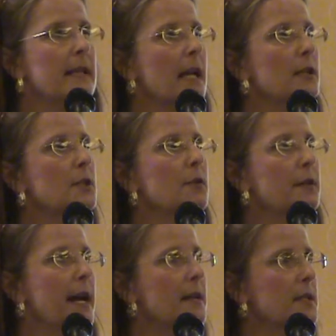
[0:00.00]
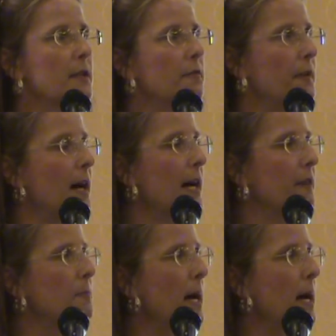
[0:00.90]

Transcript: Now, in 2005,